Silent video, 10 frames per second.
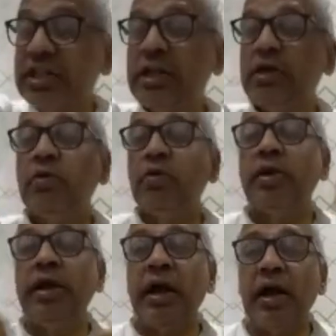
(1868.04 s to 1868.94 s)
the
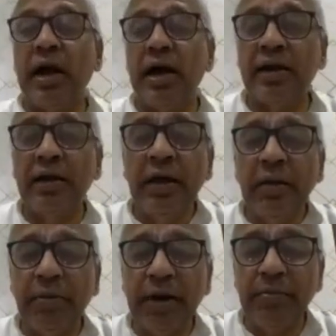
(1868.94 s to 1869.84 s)
Nirguna Nirakara
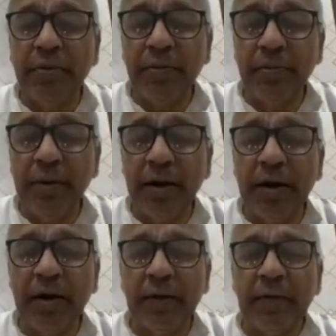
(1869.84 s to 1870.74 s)

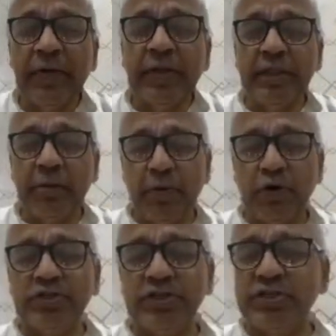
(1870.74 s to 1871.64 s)
Parabrahma, the
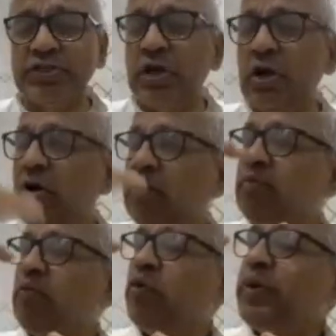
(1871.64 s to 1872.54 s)
process of
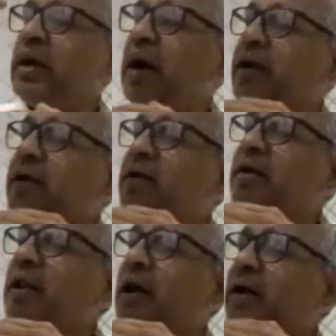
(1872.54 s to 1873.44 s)
moving higher
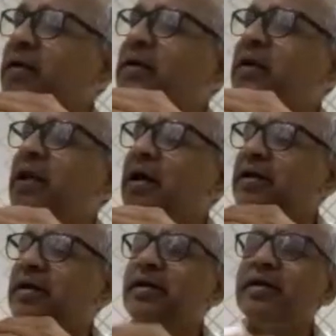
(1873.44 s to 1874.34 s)
and higher and
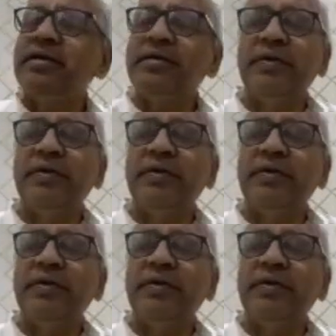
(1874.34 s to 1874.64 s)
higher.